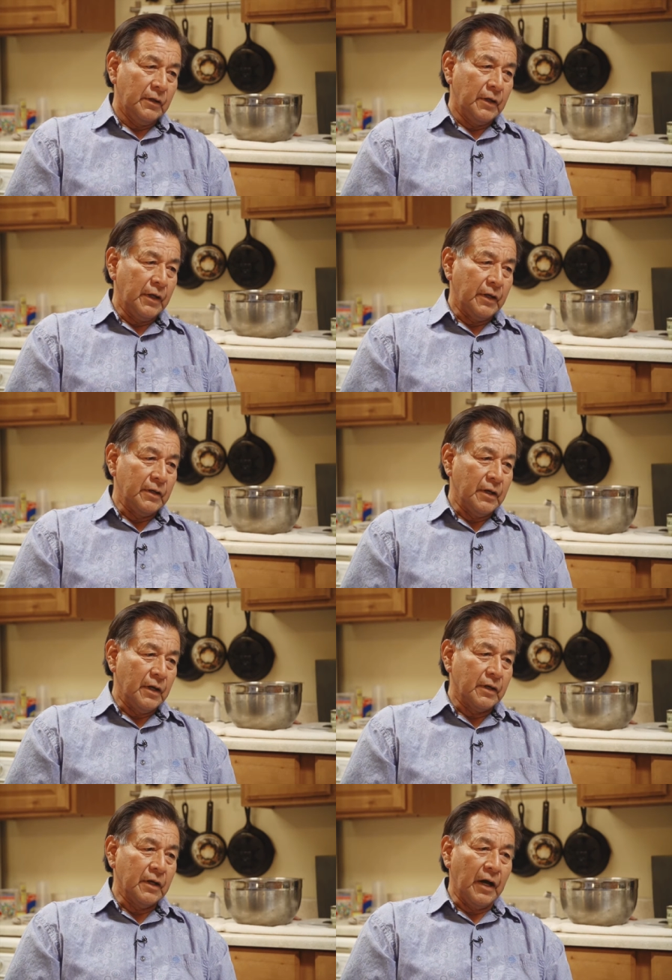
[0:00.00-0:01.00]
and
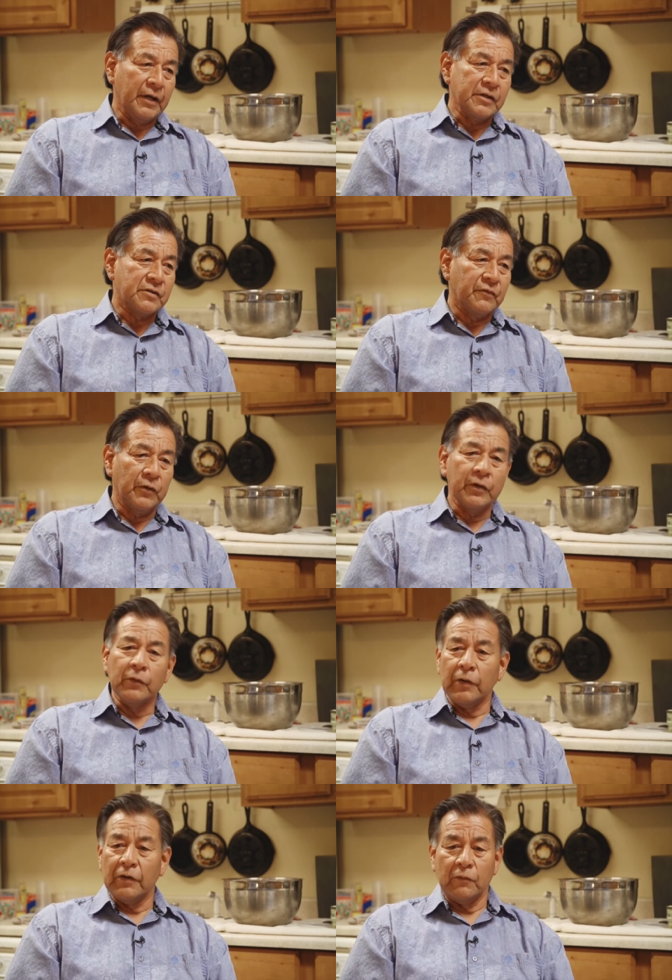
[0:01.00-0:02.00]
uh, God is very
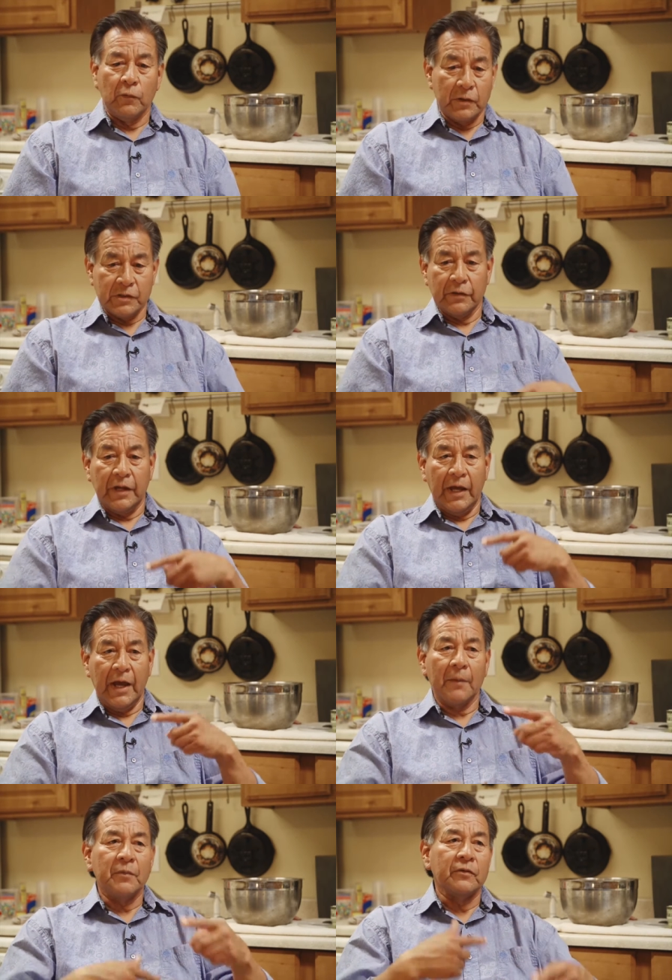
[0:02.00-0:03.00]
aware of what's going to
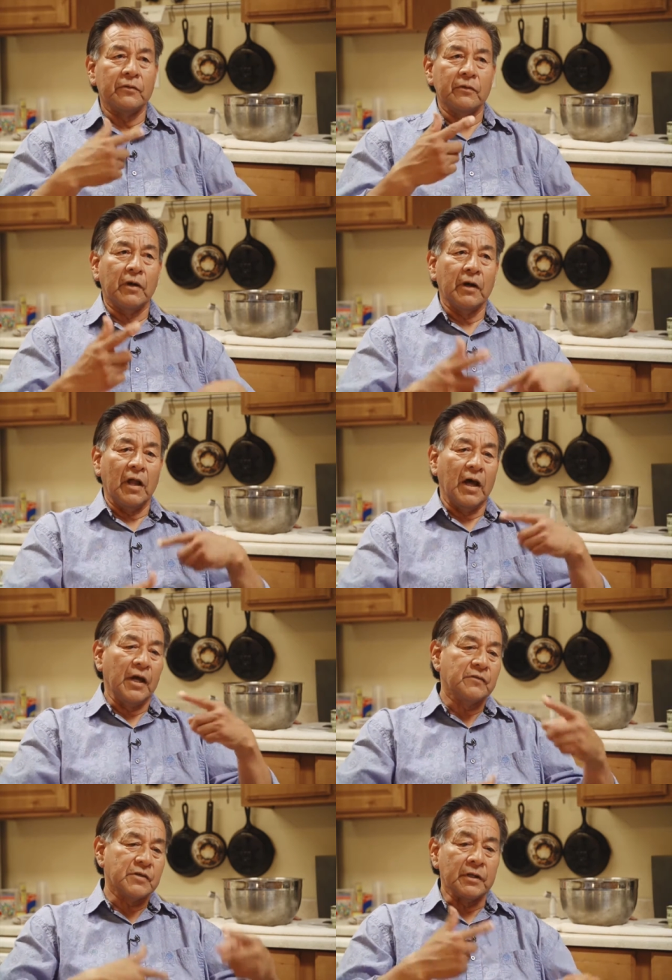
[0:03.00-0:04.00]
happen through our
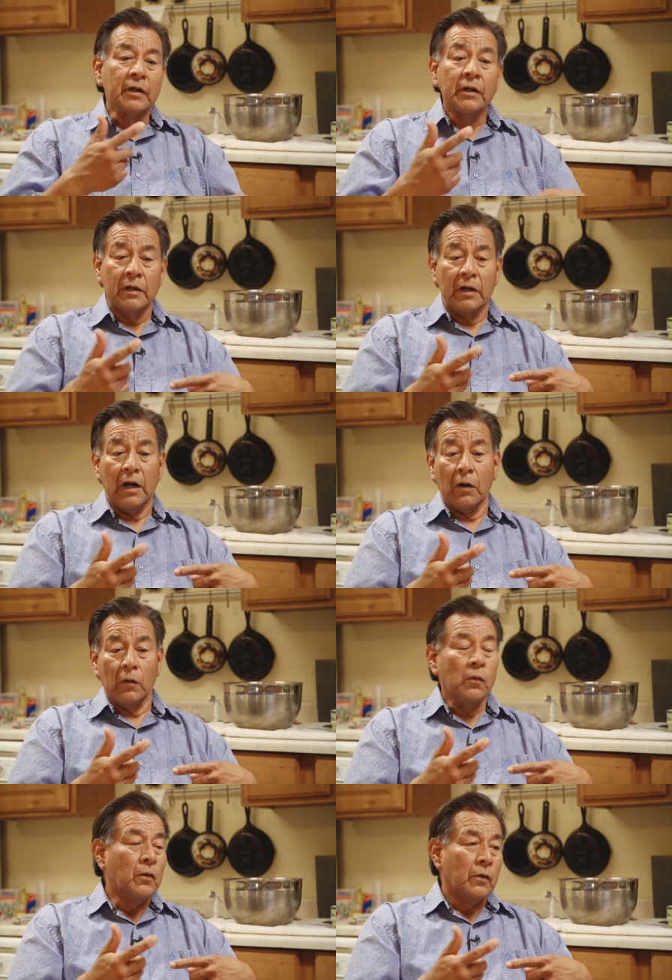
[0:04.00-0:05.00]
lives and how